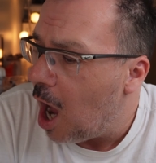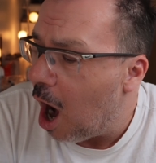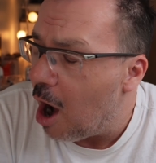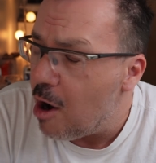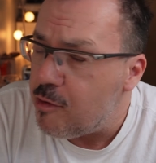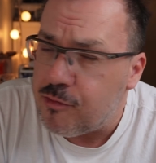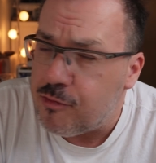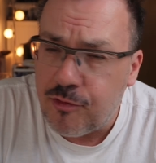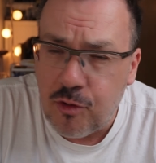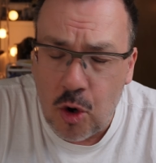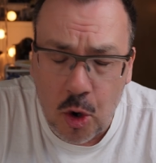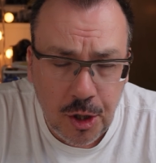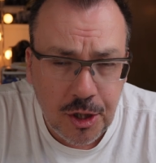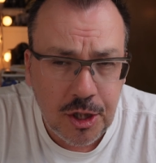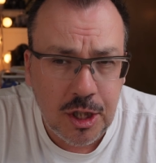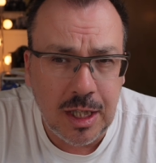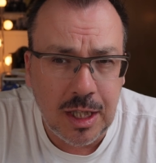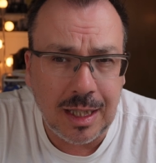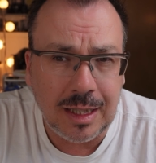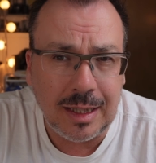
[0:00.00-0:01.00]

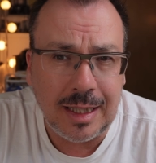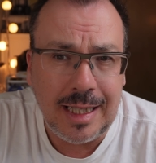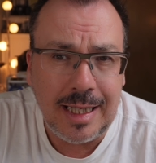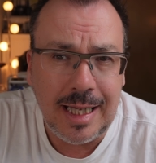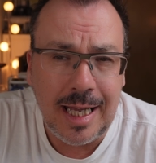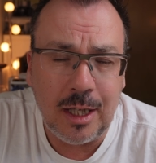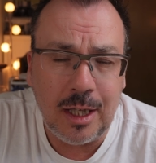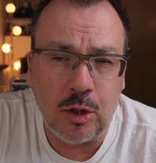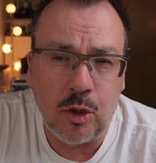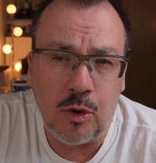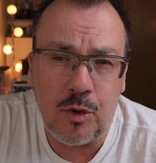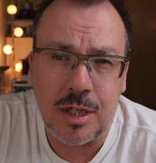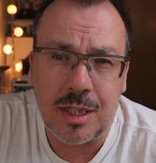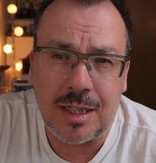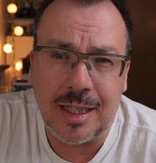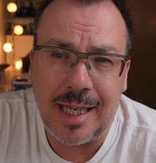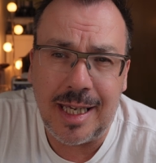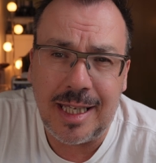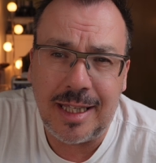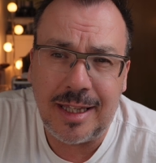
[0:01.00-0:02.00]
Unfortunately, it looks
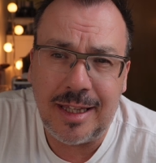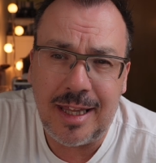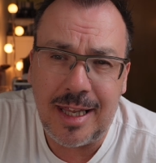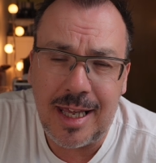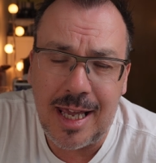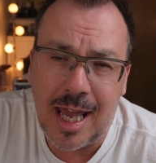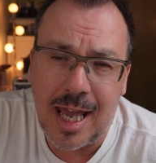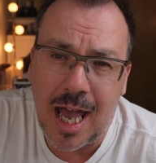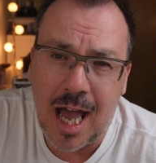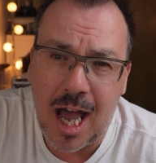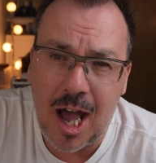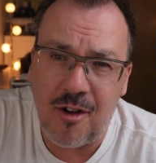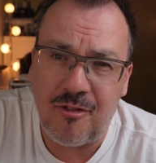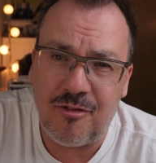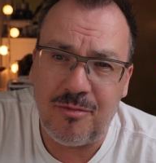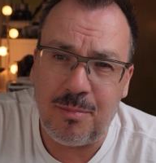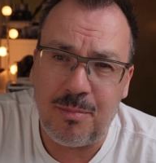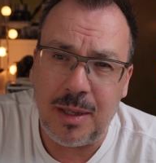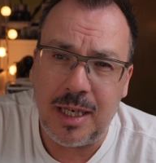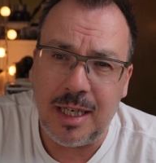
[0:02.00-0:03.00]
like they
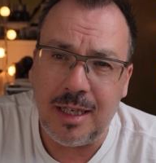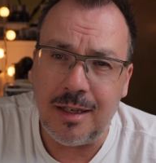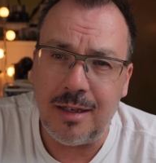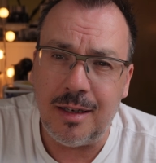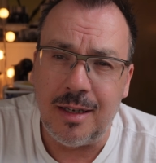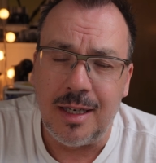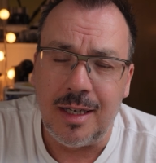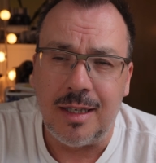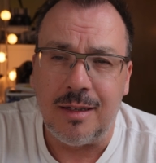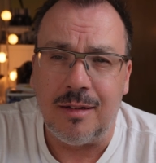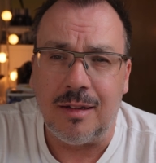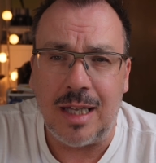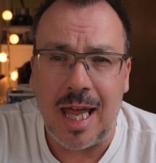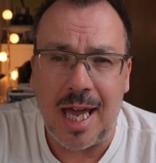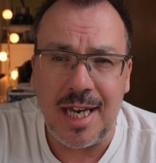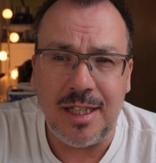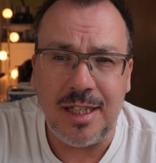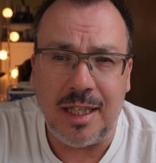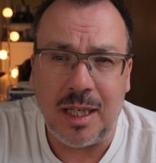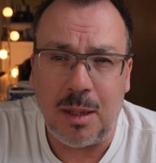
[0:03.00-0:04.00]
have been
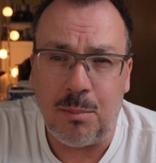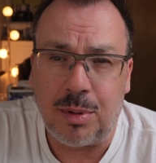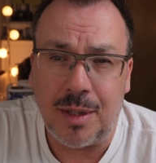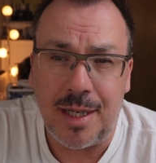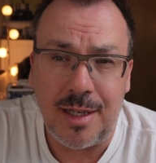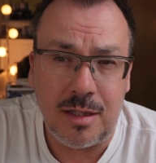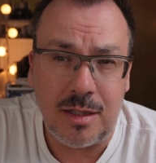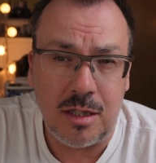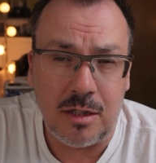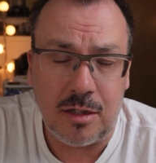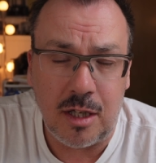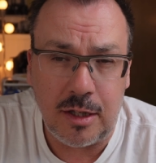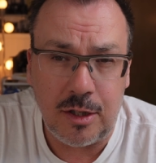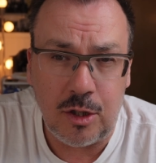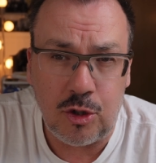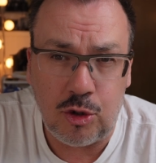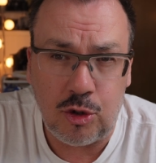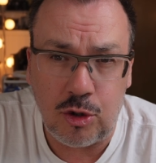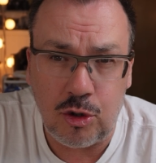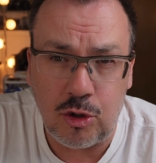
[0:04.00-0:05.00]
landing in places that they
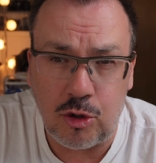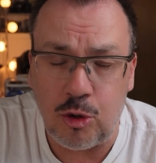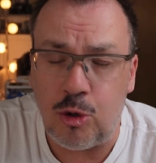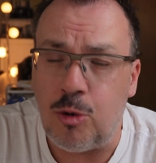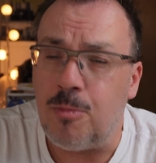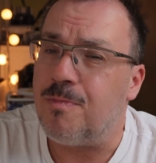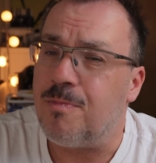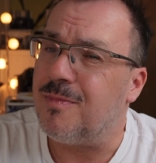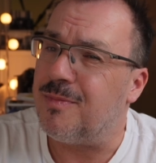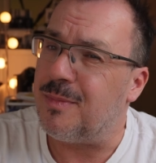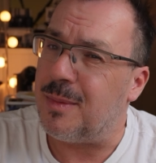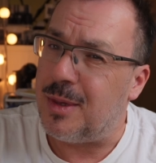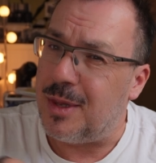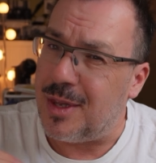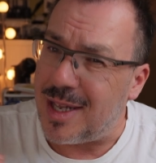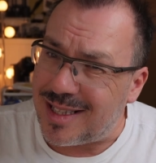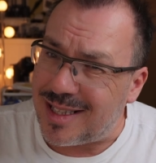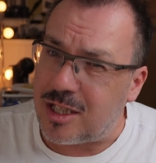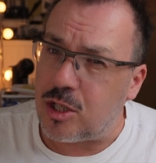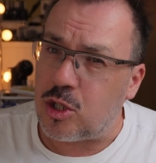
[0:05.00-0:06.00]
shouldn't do.
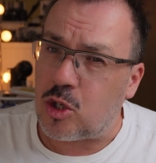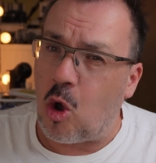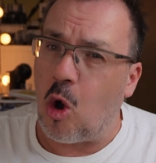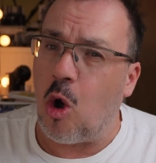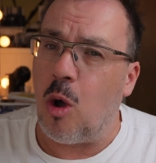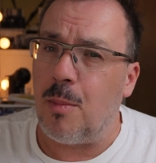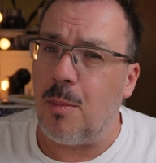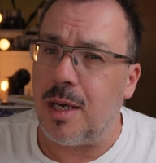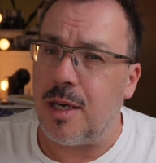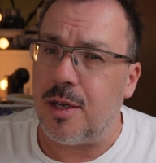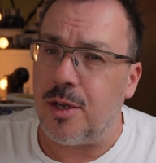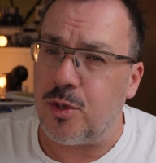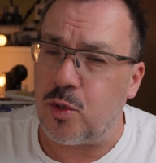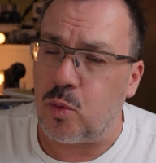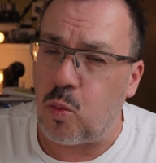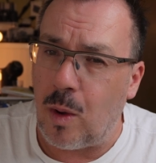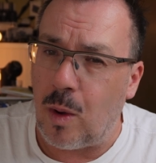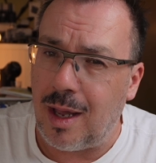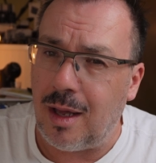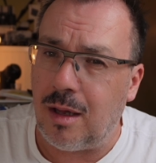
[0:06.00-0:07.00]
This is common as
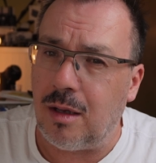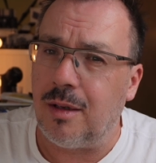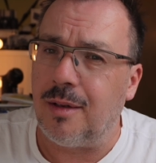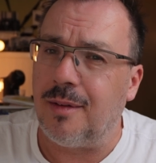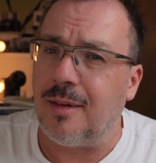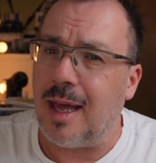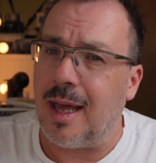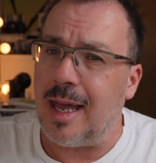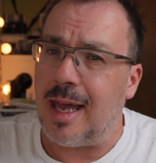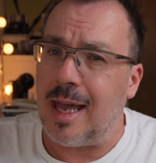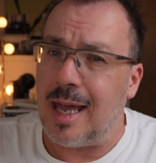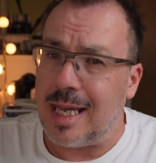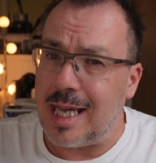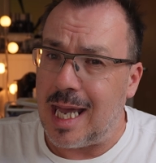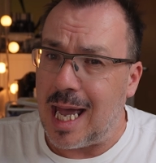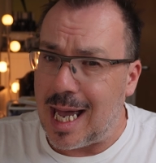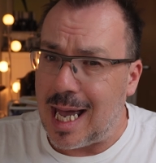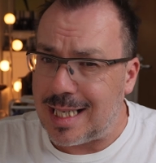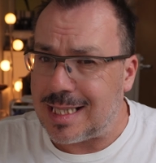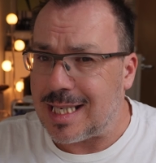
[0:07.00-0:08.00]
well. It
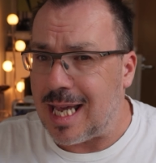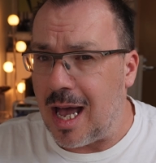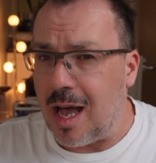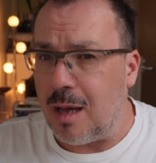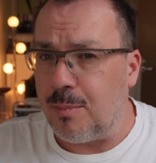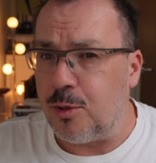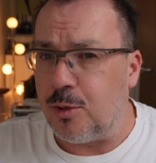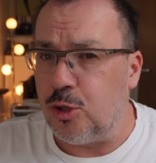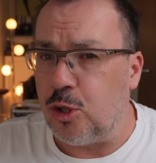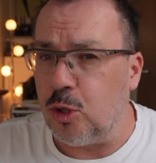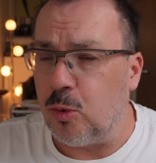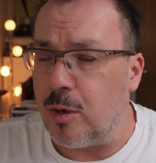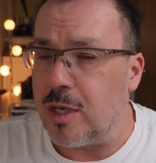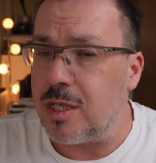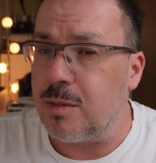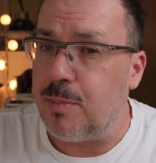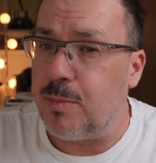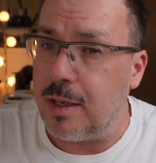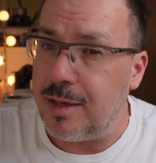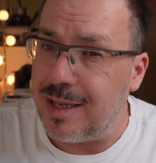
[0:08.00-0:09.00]
has happened to us,
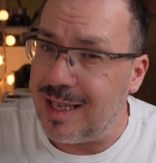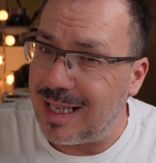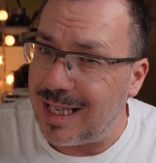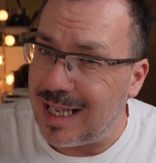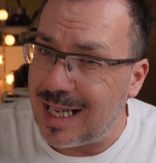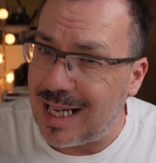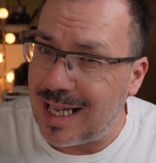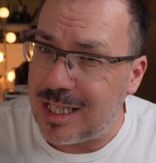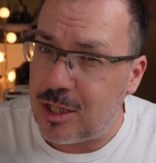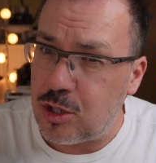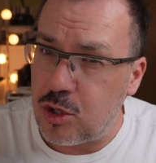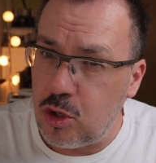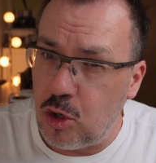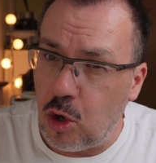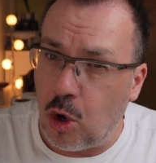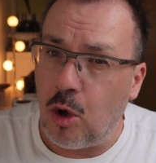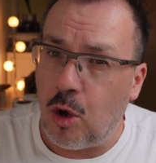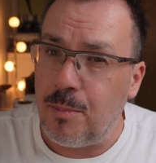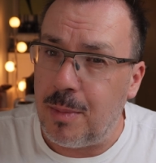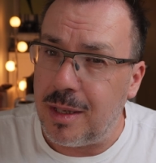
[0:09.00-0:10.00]
but it has
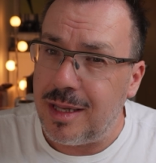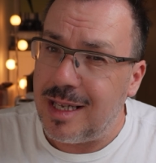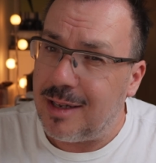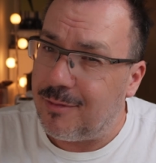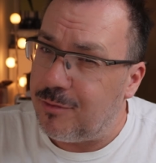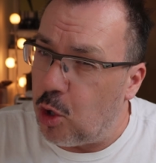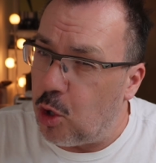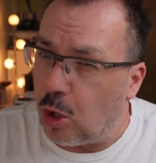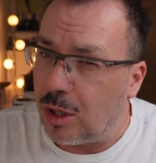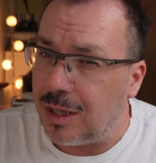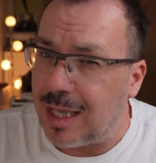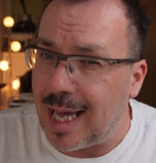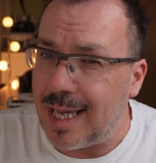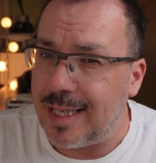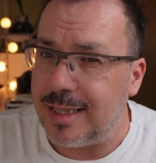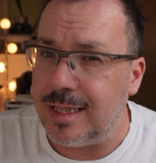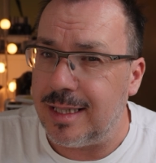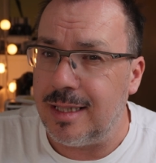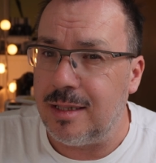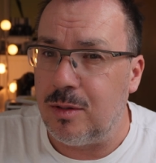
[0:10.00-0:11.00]
not. But they have not
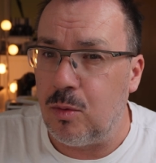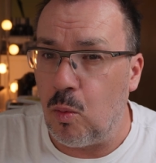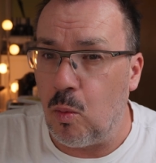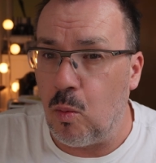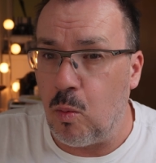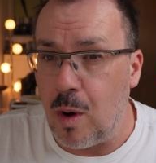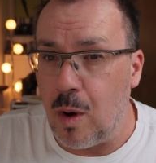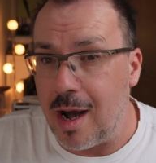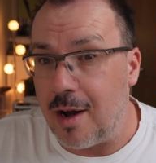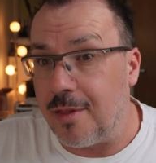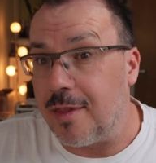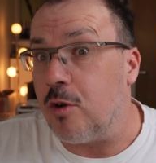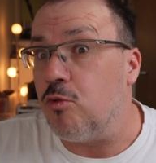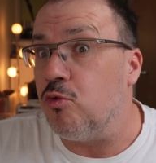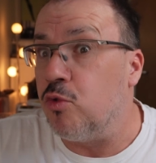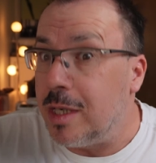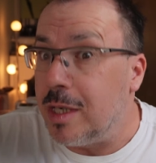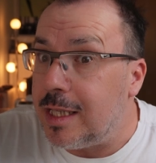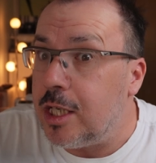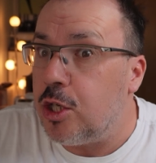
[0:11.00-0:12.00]
landed where they
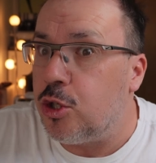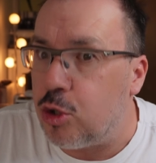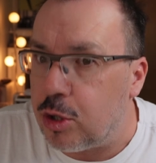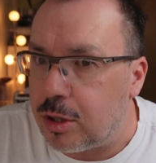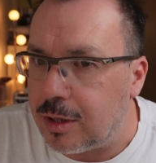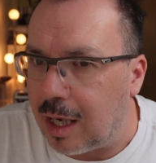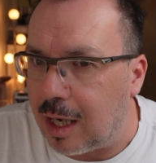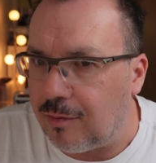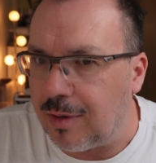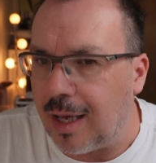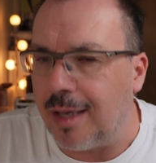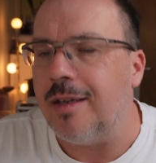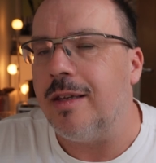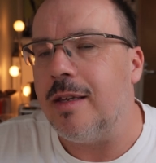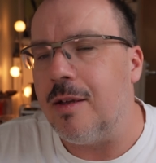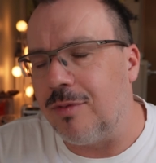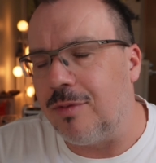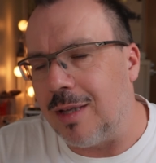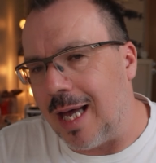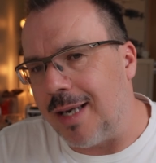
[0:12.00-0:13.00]
really shouldn't have landed.
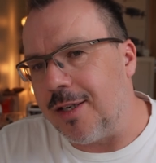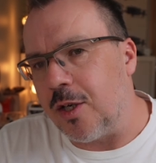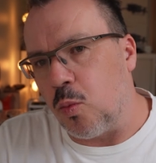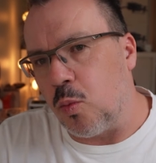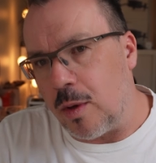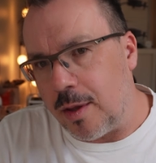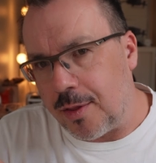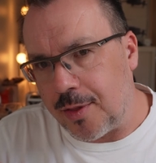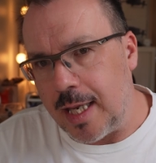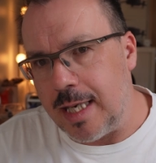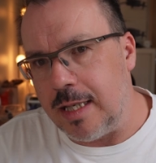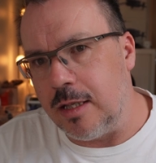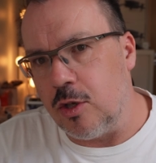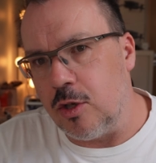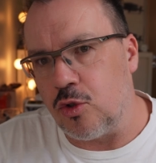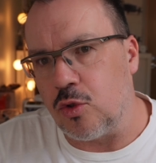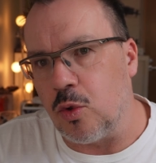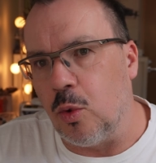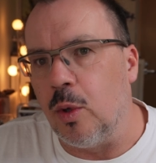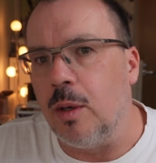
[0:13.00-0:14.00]
They've landed within the
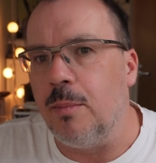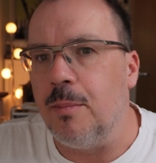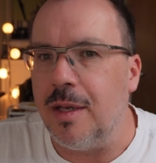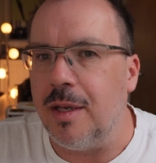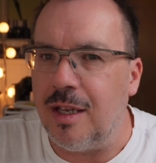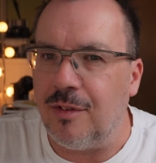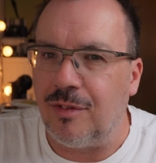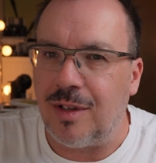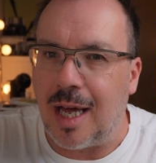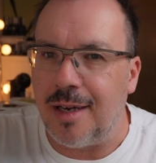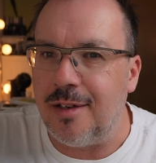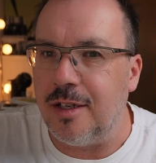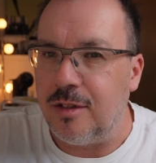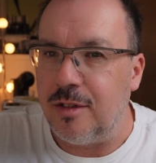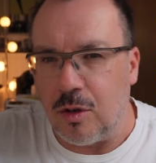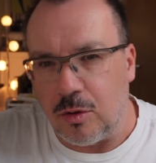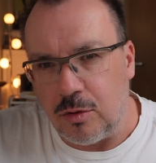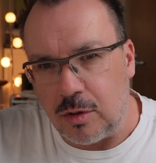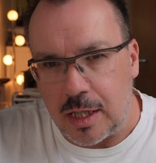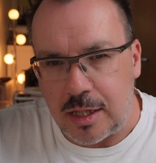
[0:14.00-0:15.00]
zone, but they've landed
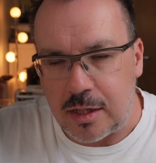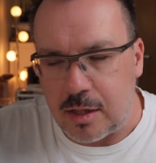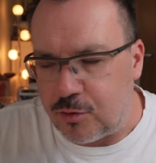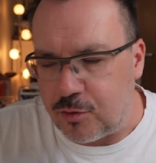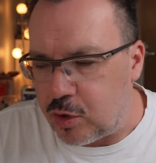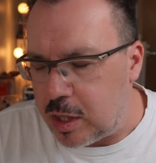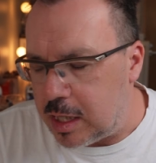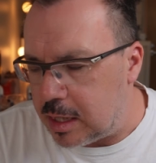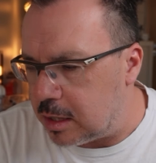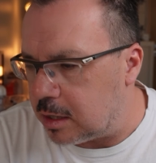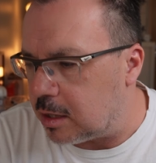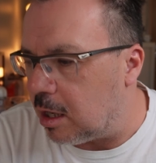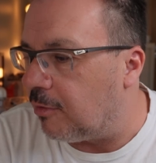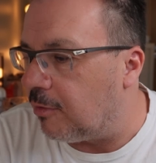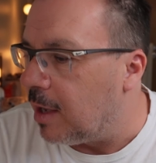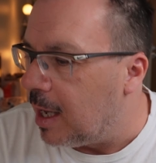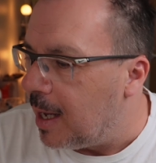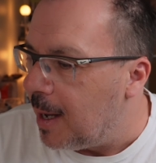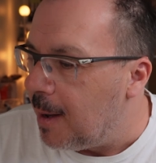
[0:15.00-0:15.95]
on like some trees and stuff.